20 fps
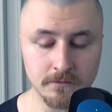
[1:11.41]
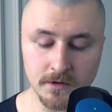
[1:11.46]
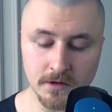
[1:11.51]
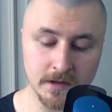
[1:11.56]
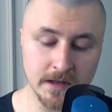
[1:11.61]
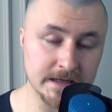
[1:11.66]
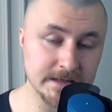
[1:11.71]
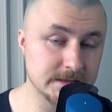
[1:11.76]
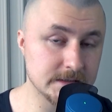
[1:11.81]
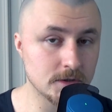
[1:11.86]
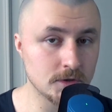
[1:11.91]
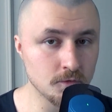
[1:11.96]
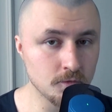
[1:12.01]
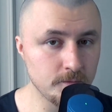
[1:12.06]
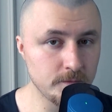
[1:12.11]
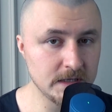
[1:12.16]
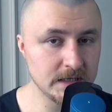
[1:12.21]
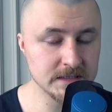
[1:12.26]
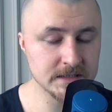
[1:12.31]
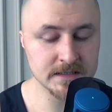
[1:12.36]
With lots of
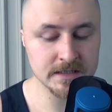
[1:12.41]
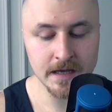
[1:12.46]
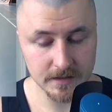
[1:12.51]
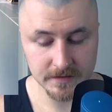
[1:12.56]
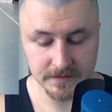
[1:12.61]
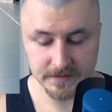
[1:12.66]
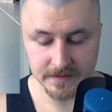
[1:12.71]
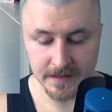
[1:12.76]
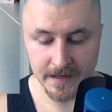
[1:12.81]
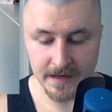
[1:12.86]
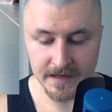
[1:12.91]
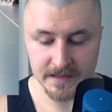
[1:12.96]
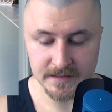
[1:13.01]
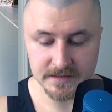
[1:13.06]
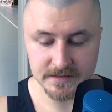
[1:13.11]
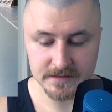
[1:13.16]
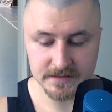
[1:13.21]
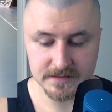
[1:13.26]
newbies, they